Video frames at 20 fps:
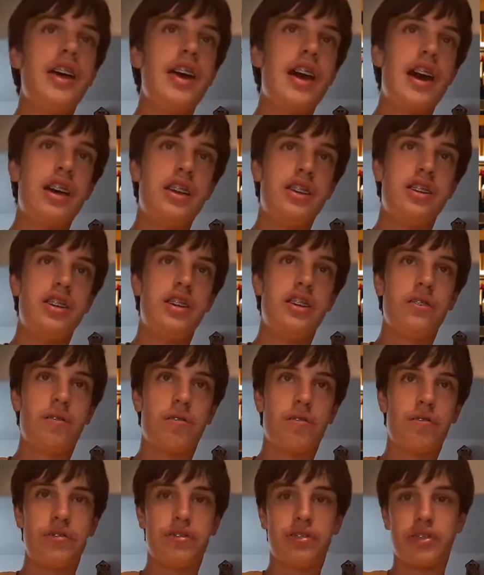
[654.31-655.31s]
and
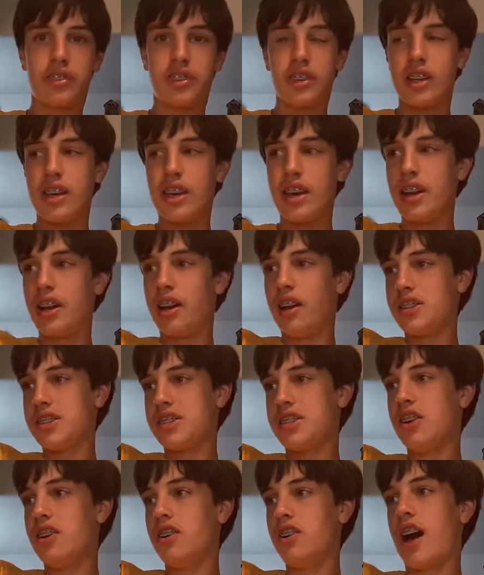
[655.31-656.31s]
it
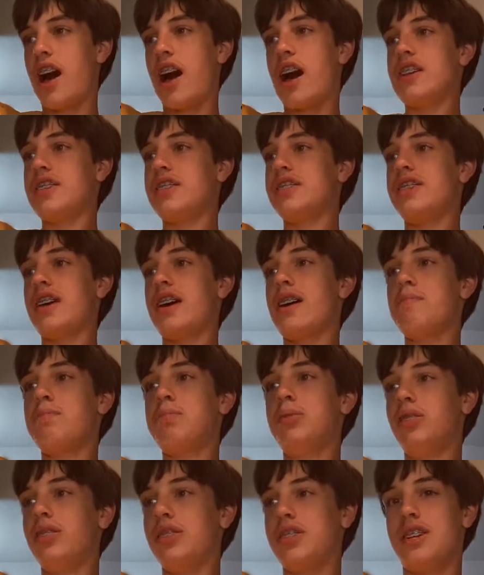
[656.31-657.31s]
also has
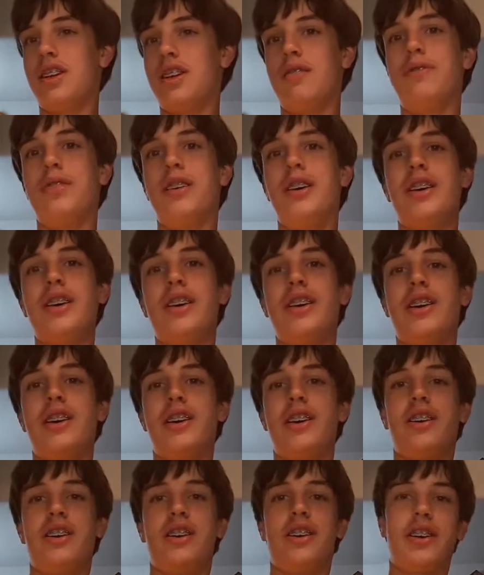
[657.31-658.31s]
samples of
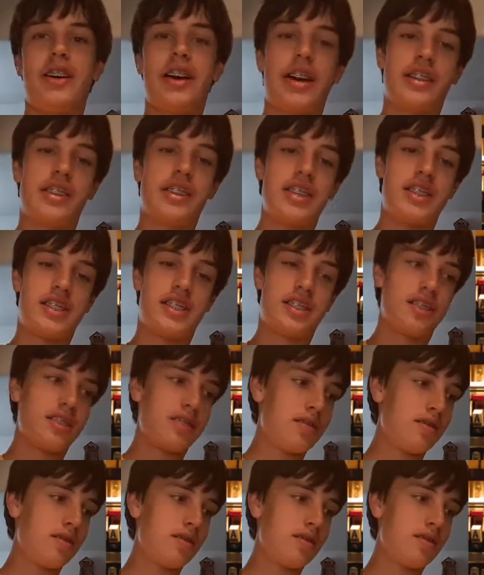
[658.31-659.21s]
like this